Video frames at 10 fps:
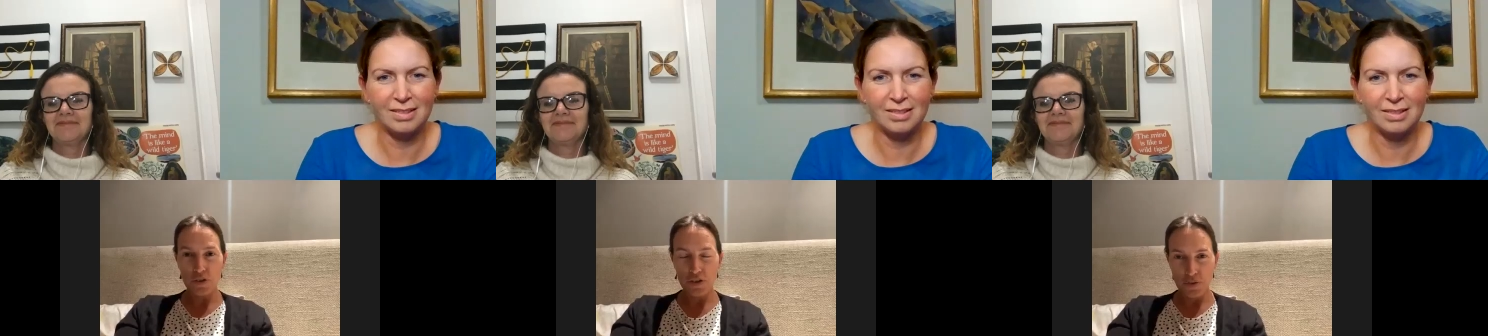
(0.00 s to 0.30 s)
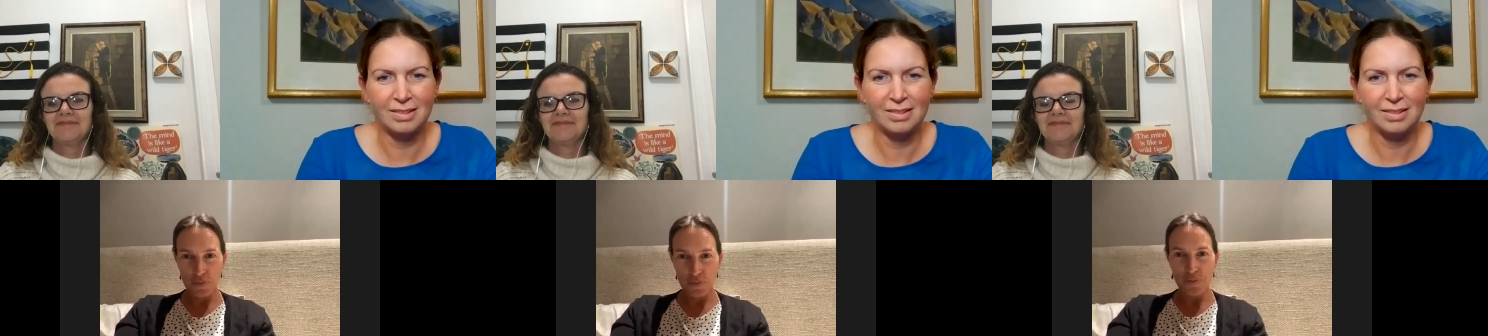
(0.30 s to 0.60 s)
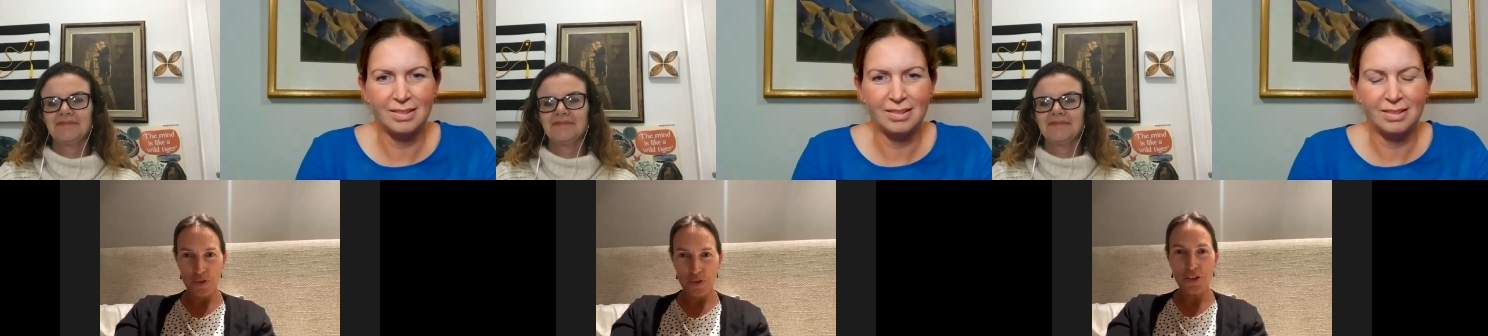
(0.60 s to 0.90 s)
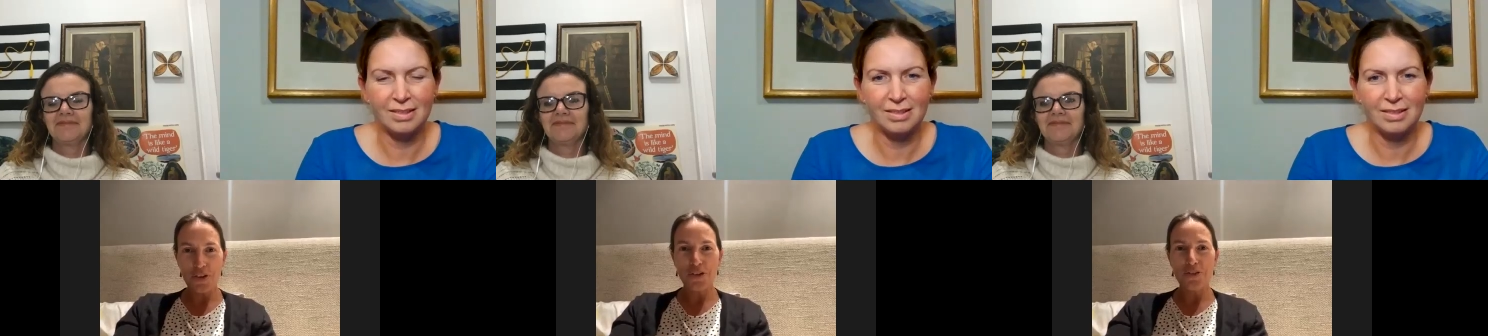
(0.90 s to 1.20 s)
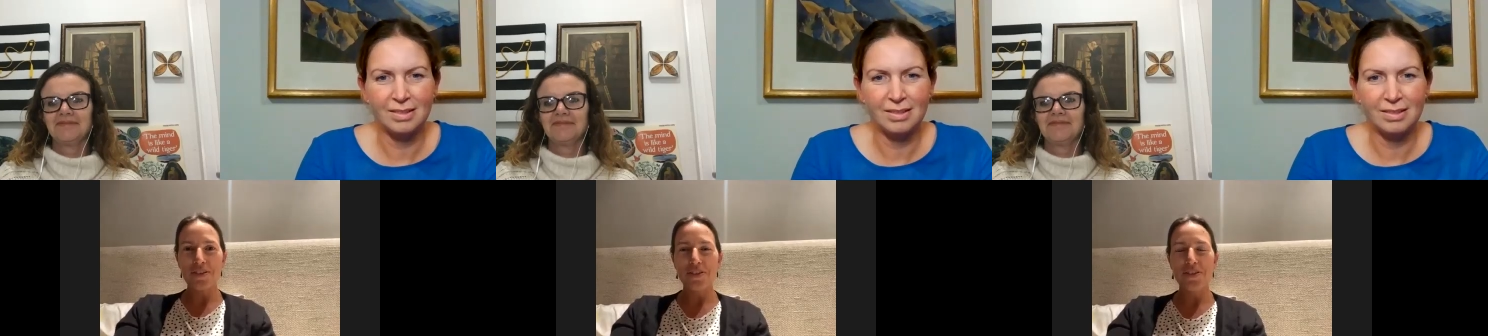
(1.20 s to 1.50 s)
Speaker 1: you were too,
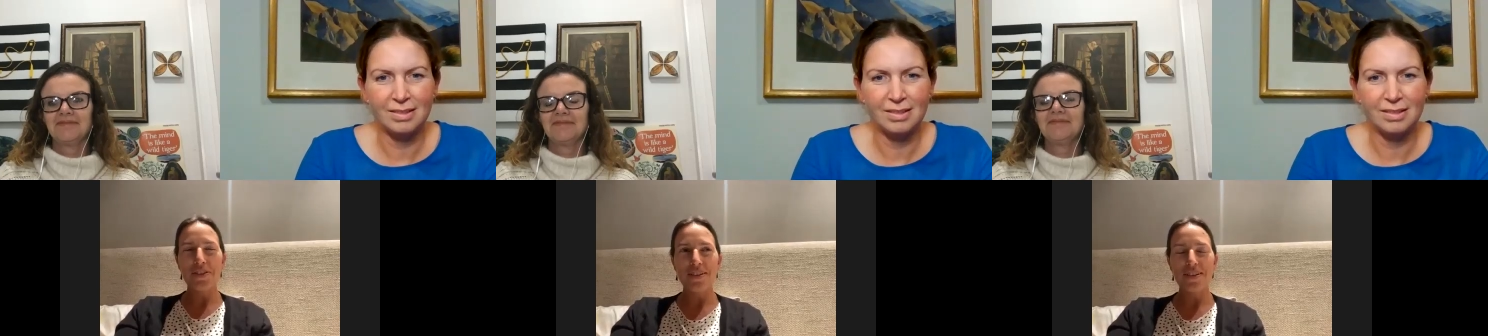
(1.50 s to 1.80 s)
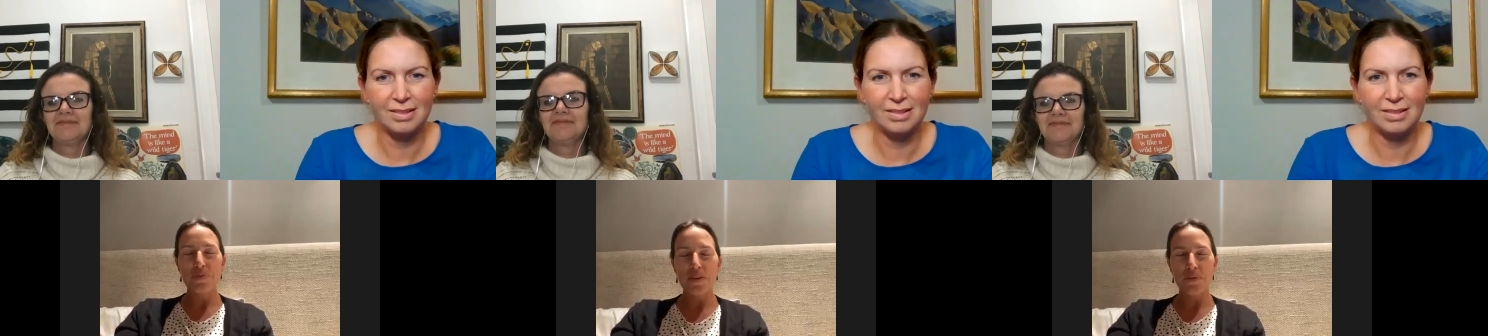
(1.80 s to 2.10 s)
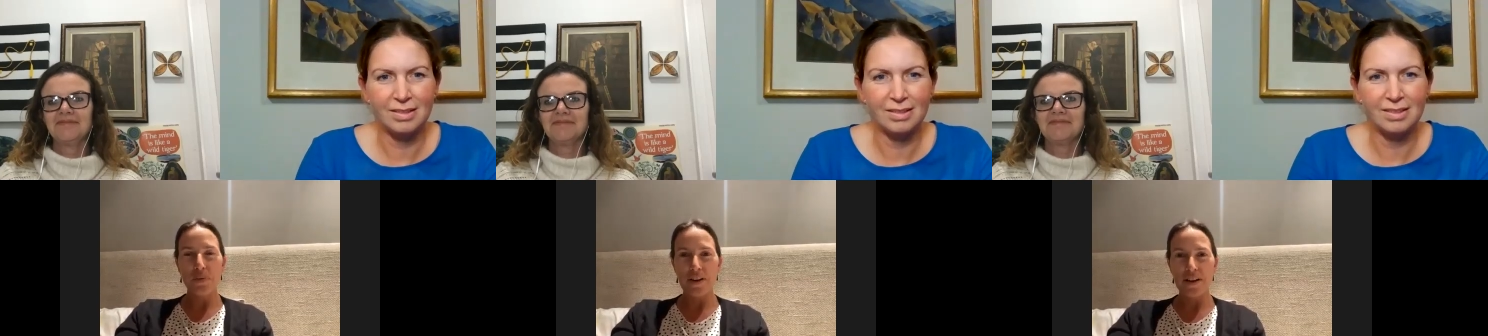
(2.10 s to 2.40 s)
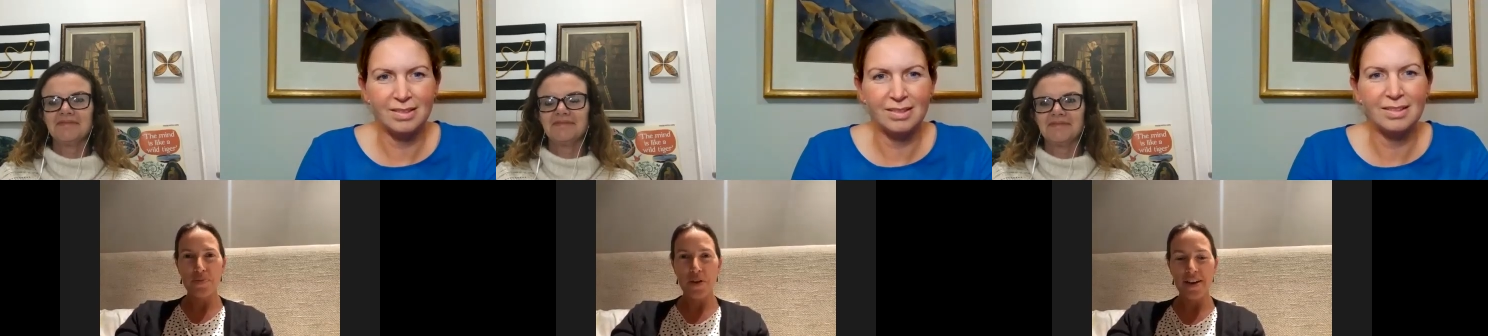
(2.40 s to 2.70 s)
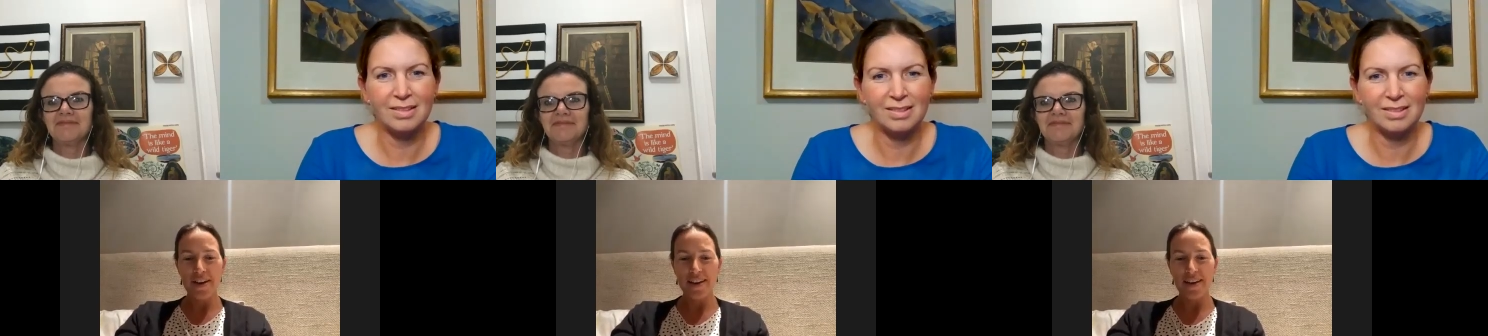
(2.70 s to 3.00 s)
Kirsten, and in
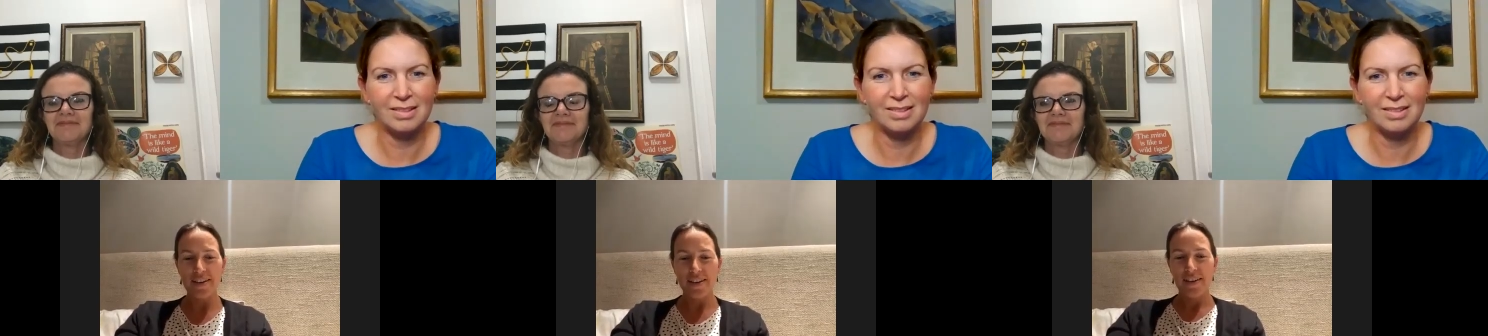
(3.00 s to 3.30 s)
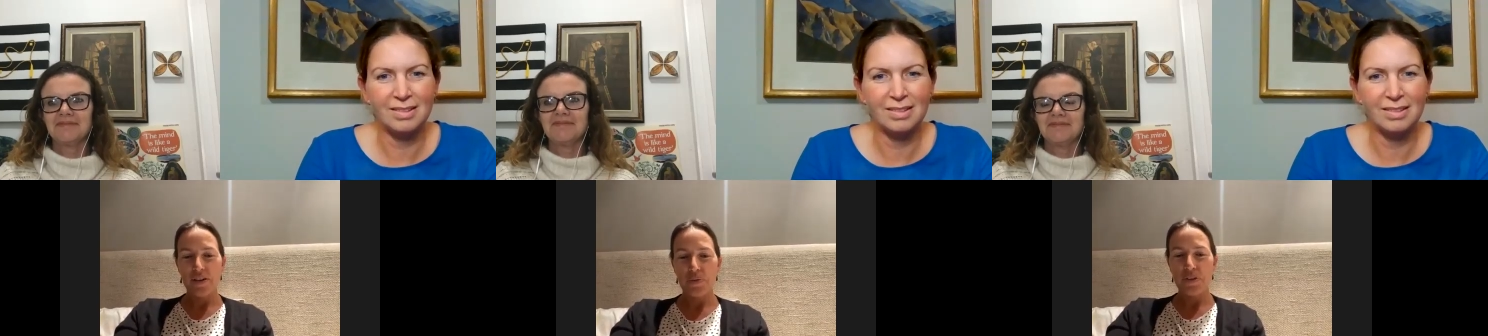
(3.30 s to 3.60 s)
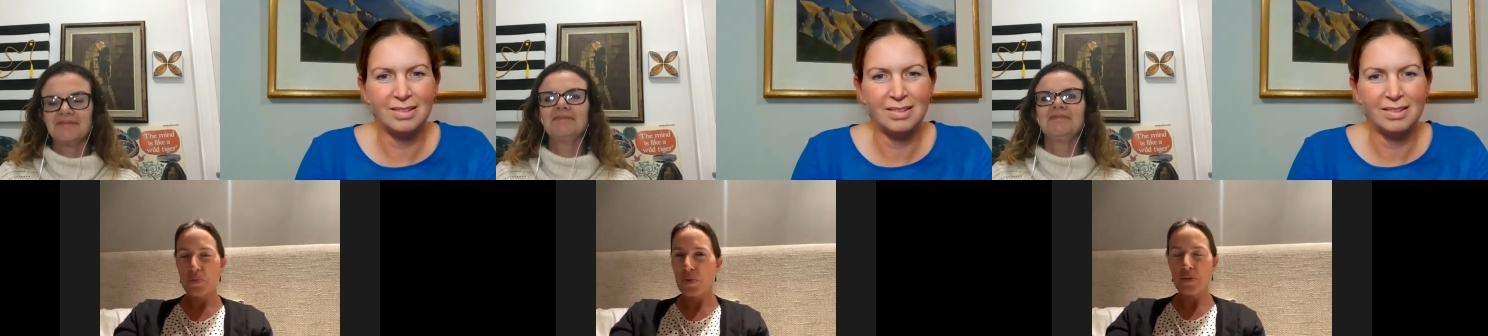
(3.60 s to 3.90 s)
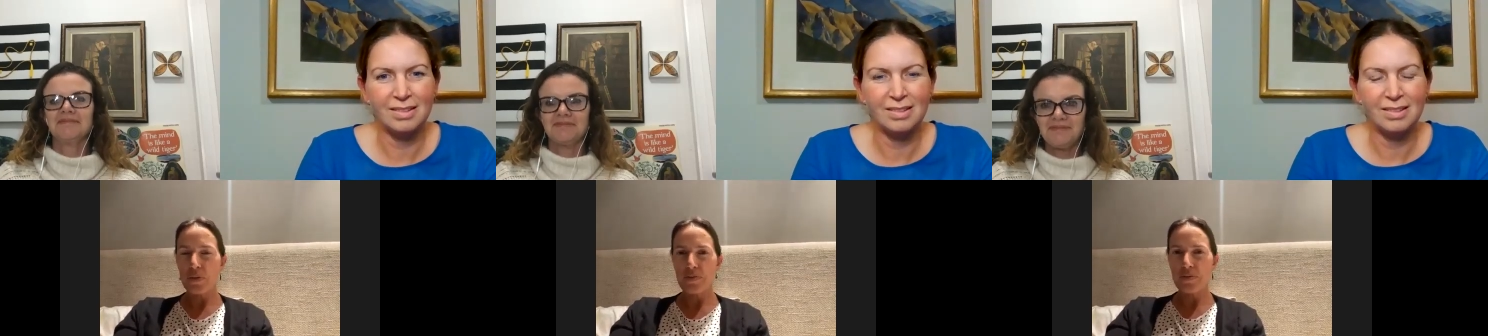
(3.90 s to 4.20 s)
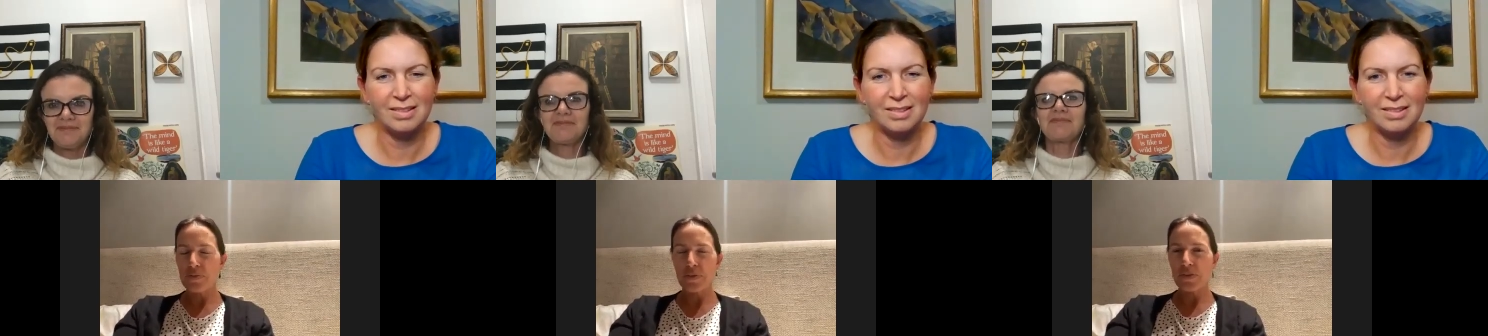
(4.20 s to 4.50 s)
Waiheke. The mm. weather it, it, was